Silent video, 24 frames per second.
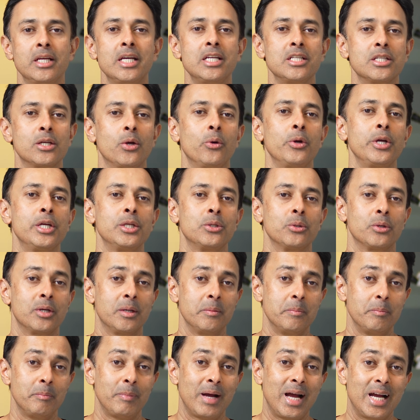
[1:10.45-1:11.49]
is going to
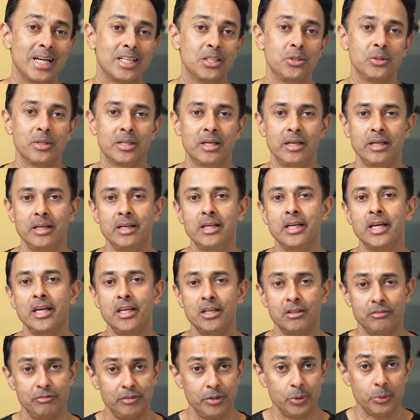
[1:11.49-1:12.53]
come back to the clinic in a
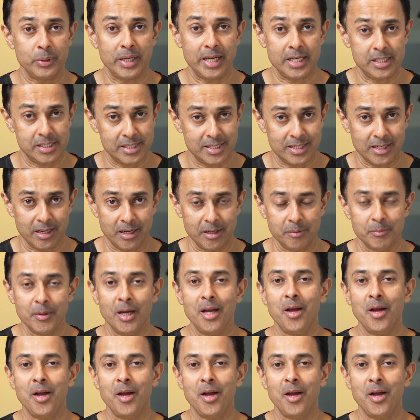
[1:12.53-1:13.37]
few days' time.